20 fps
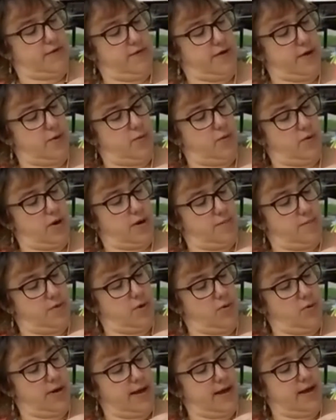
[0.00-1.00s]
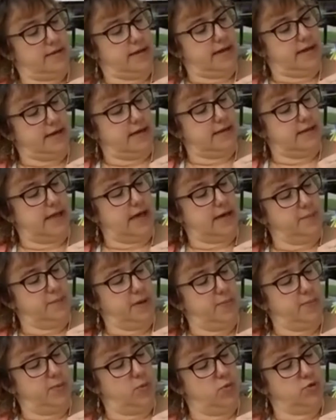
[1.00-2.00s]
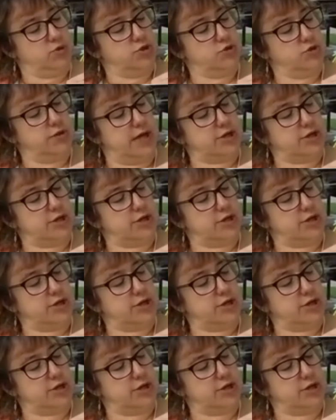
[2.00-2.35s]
of it where I'm going outline. A lot of people will do